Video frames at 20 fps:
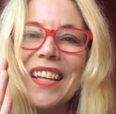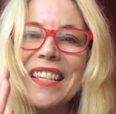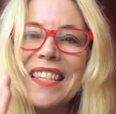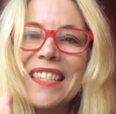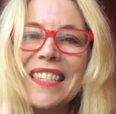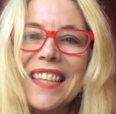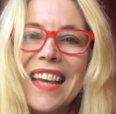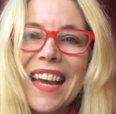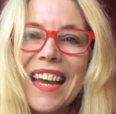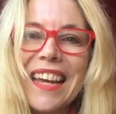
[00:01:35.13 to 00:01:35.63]

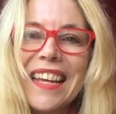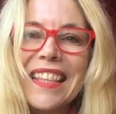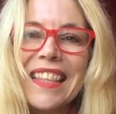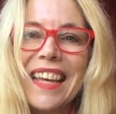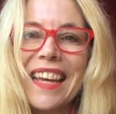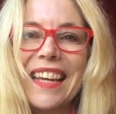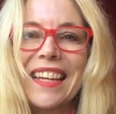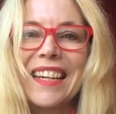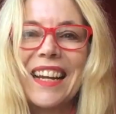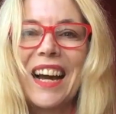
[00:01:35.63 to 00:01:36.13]
Saying
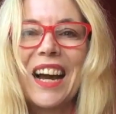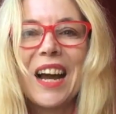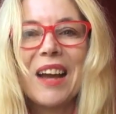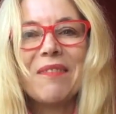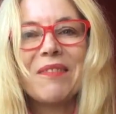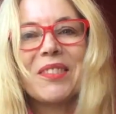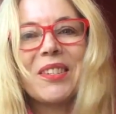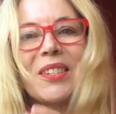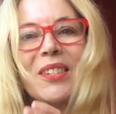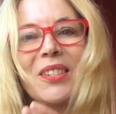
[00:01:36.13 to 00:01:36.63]
that,
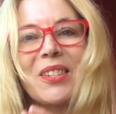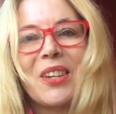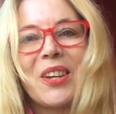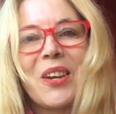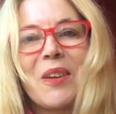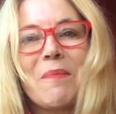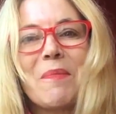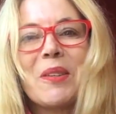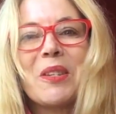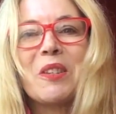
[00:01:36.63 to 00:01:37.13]
I'm
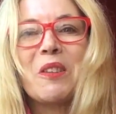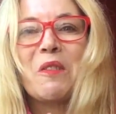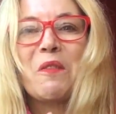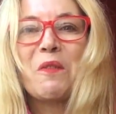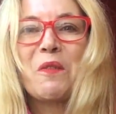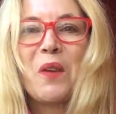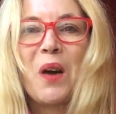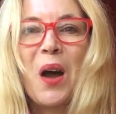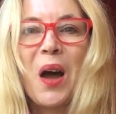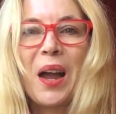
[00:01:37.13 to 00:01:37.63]
determined to
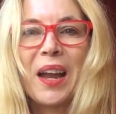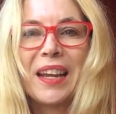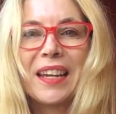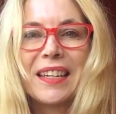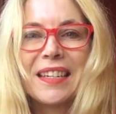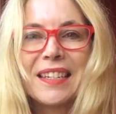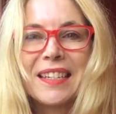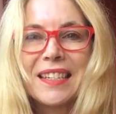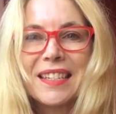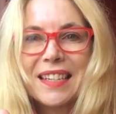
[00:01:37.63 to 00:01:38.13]

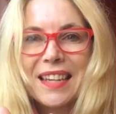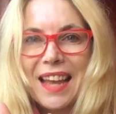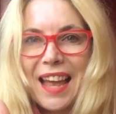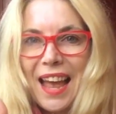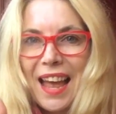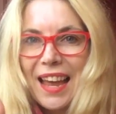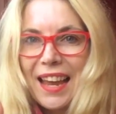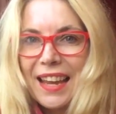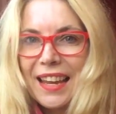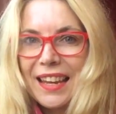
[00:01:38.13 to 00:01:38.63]
find
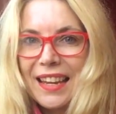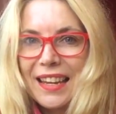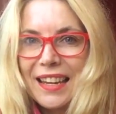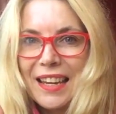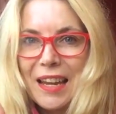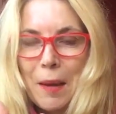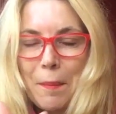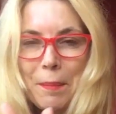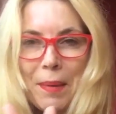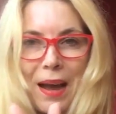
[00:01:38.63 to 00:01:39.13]

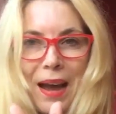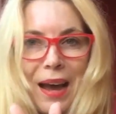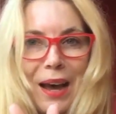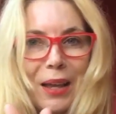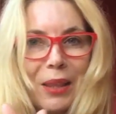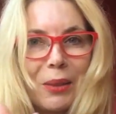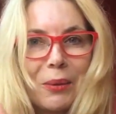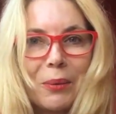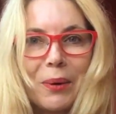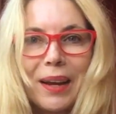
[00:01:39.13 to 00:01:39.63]
a
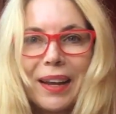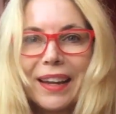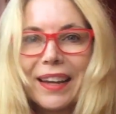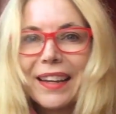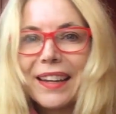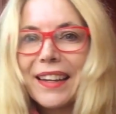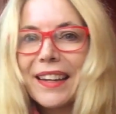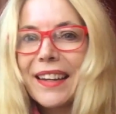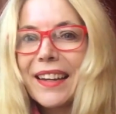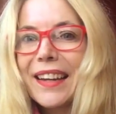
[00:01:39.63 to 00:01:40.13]

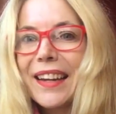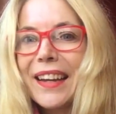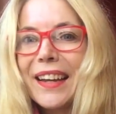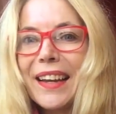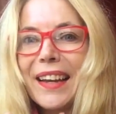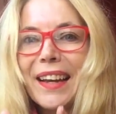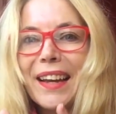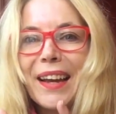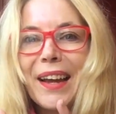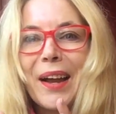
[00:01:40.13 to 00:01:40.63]
pathway
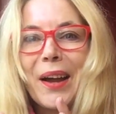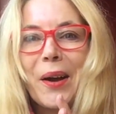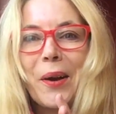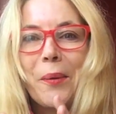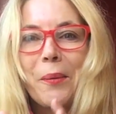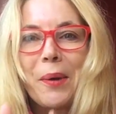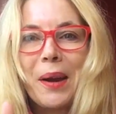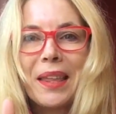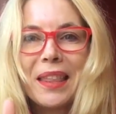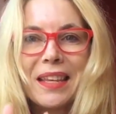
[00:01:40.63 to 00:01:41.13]

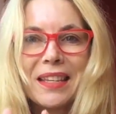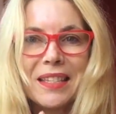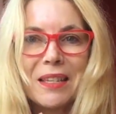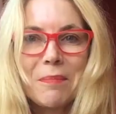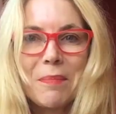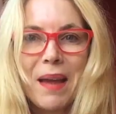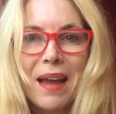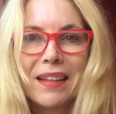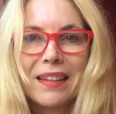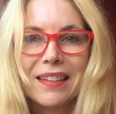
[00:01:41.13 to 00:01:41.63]
where there's a
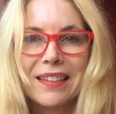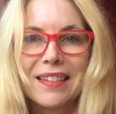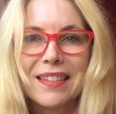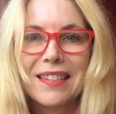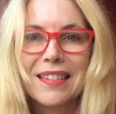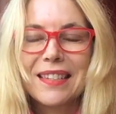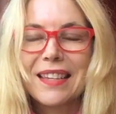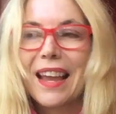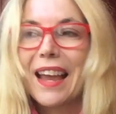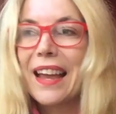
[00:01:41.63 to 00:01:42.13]

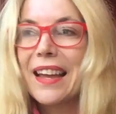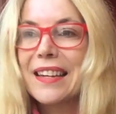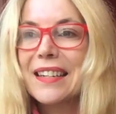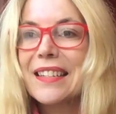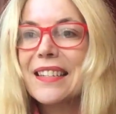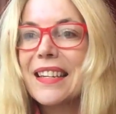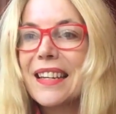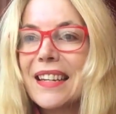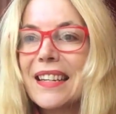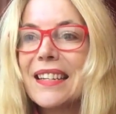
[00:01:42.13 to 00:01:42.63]
balance.
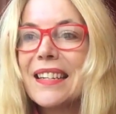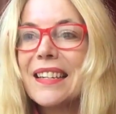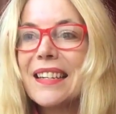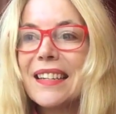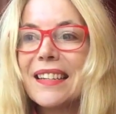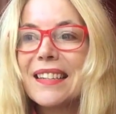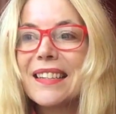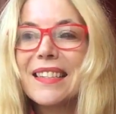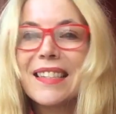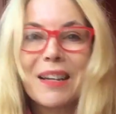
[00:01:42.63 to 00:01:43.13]
And in
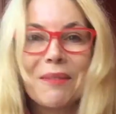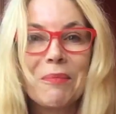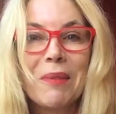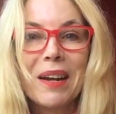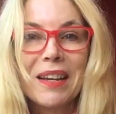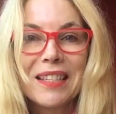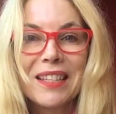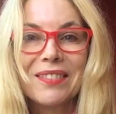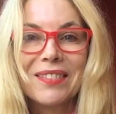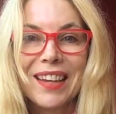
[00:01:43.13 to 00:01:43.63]
some
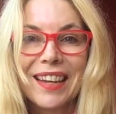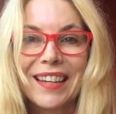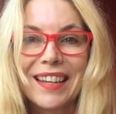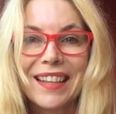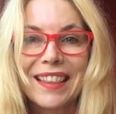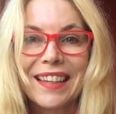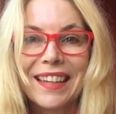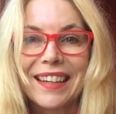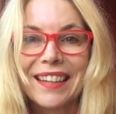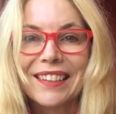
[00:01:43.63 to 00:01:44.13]
ways, I'm
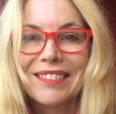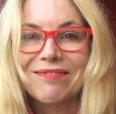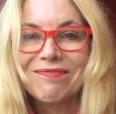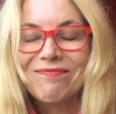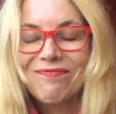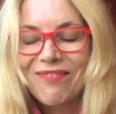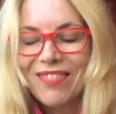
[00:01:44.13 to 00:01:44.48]
getting there.